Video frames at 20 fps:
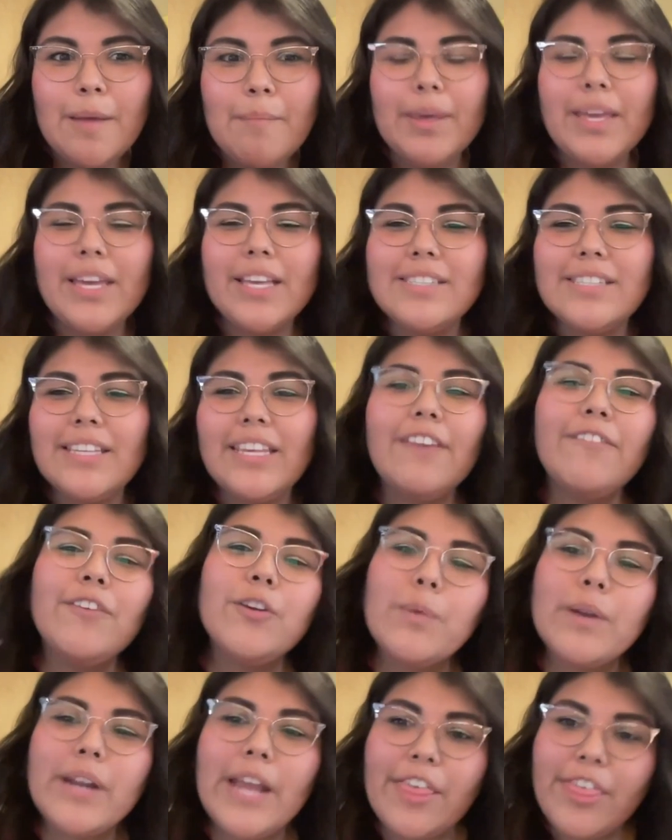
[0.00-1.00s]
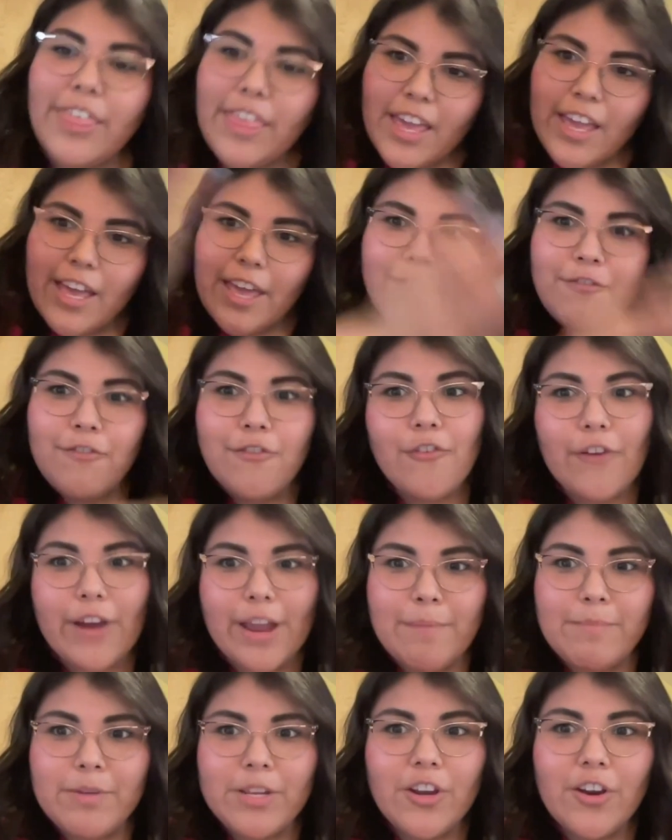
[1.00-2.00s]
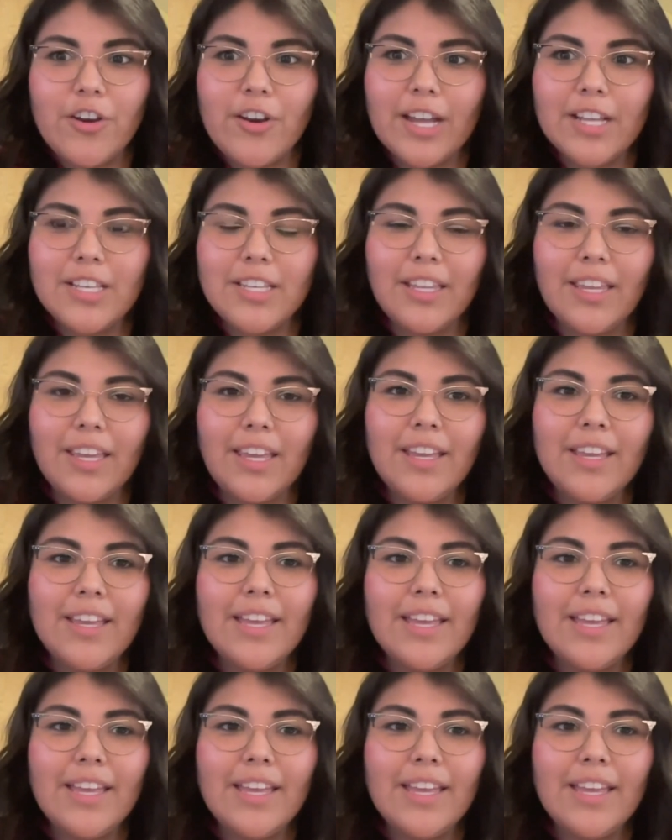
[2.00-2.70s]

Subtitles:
Because even when I think I've framed it correctly,